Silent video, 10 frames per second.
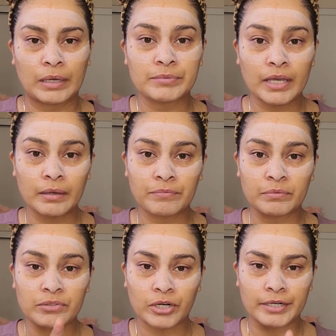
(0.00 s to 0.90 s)
Tape
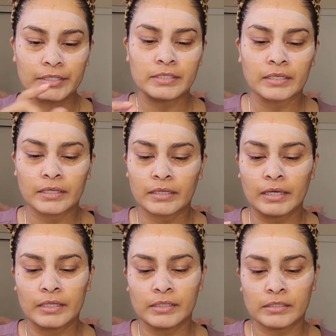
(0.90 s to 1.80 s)
from Tarte,
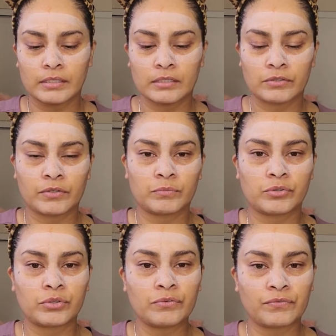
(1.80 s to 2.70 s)
and this is from
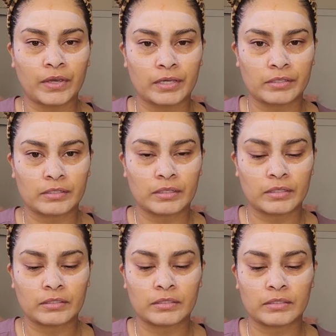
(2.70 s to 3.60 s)
Too Faced, and
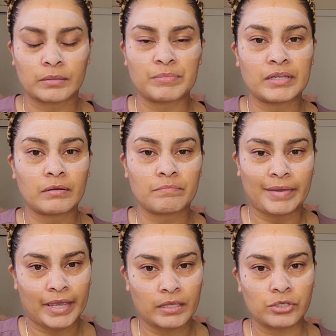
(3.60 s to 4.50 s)
this is the medium
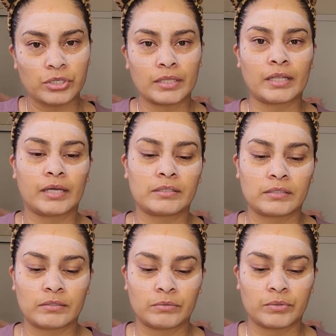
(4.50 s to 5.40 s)
beige, and
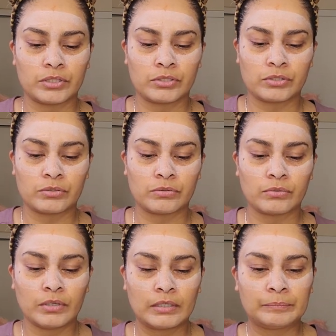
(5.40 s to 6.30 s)
that's going to
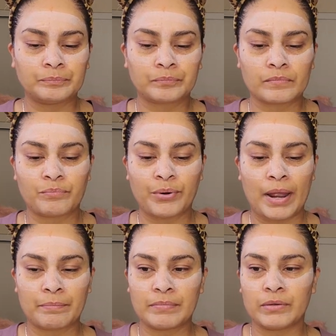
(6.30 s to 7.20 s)

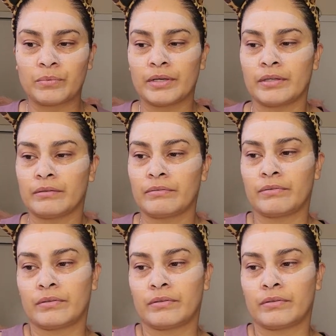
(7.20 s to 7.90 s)
prep me with